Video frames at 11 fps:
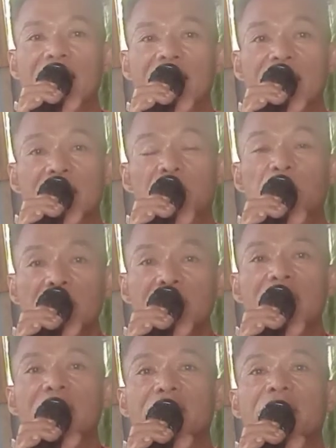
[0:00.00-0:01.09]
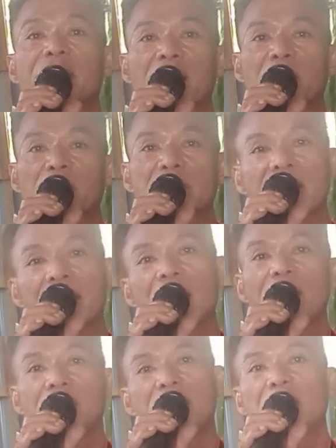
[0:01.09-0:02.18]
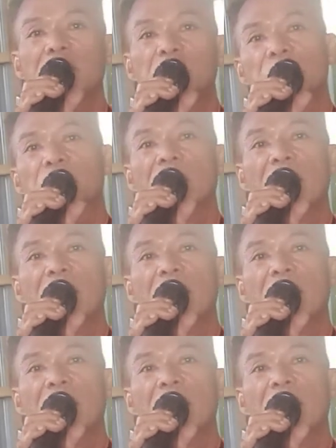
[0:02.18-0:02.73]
especially their language. I've learned to